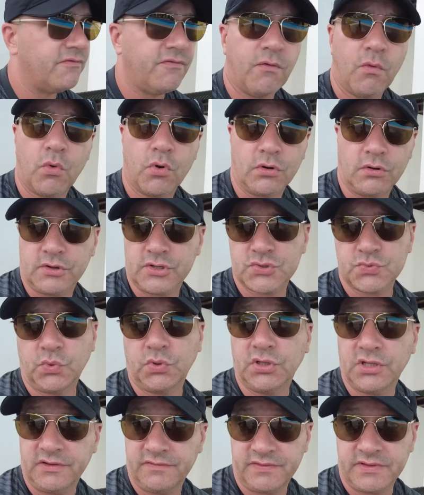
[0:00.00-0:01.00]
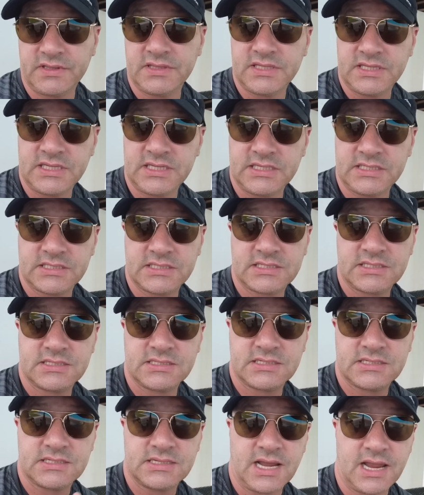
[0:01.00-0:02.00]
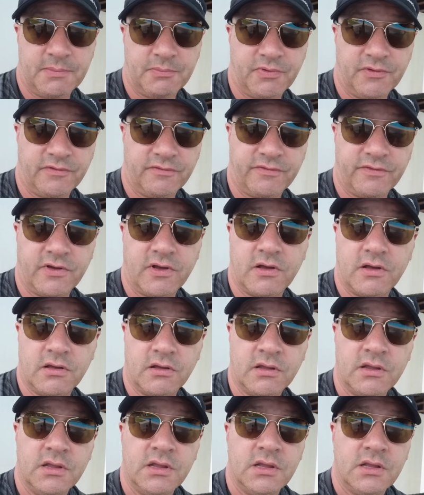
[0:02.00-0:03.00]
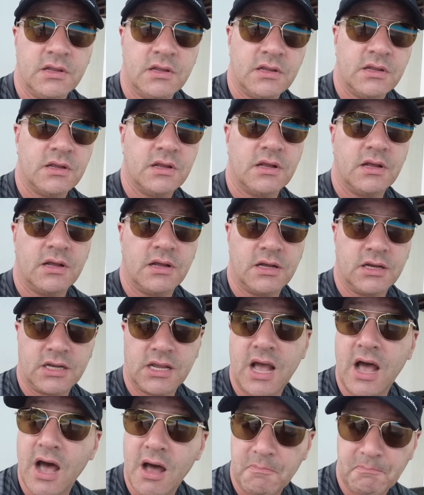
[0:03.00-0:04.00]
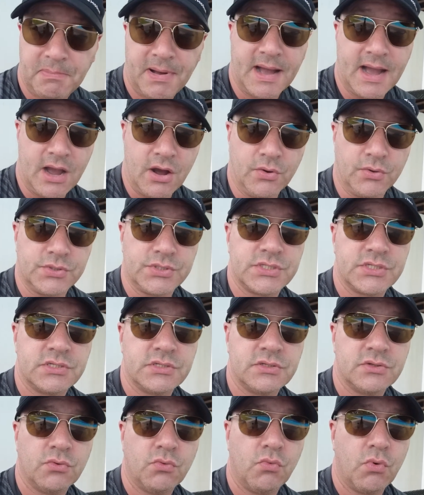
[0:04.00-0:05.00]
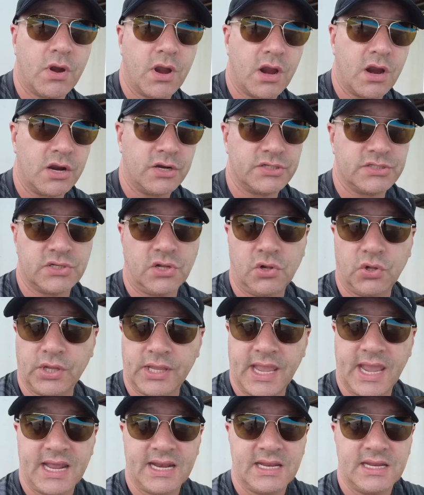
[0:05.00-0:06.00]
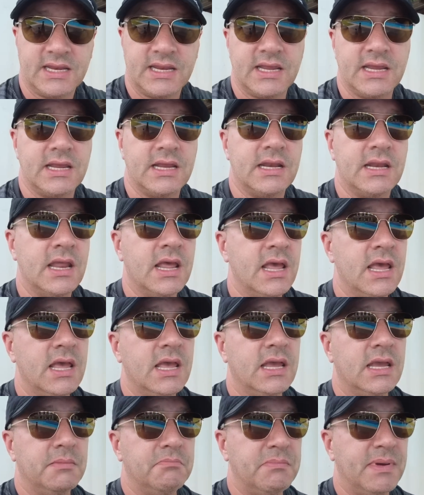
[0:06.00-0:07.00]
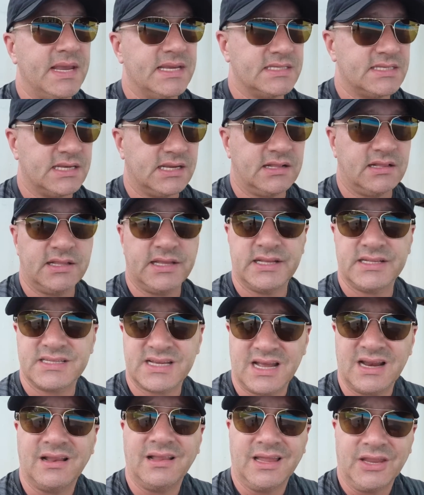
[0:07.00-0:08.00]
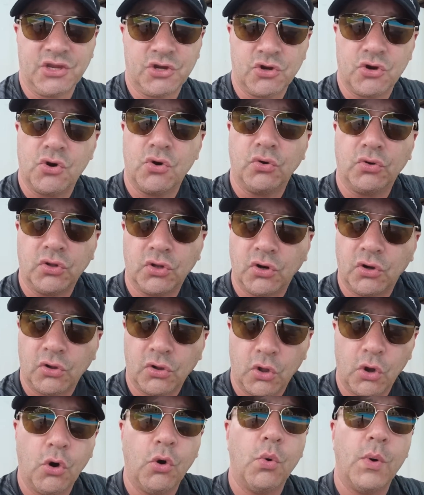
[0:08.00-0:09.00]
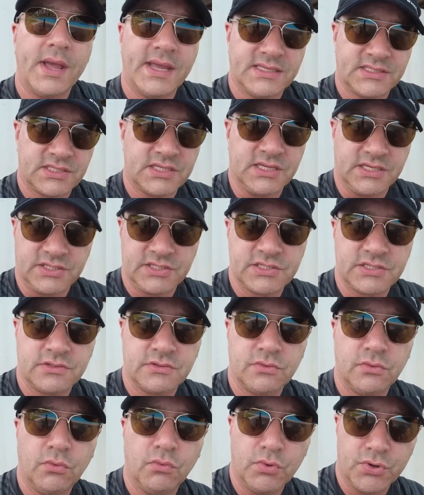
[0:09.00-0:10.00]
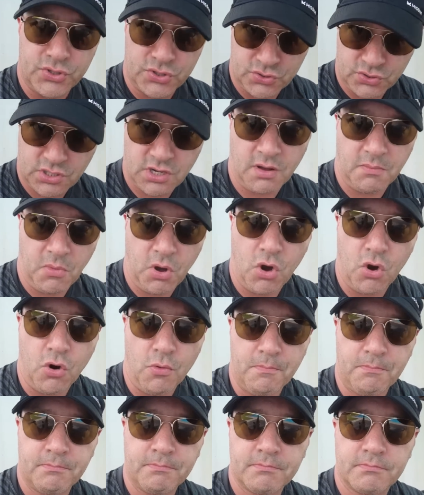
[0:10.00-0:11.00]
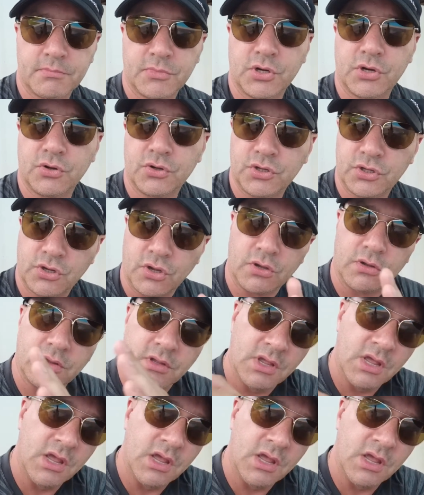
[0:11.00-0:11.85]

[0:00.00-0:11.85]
of foreigners will live in these type of compounds where it's all gated in. Basically, it's kind of like your own little oasis when you come home. You know, you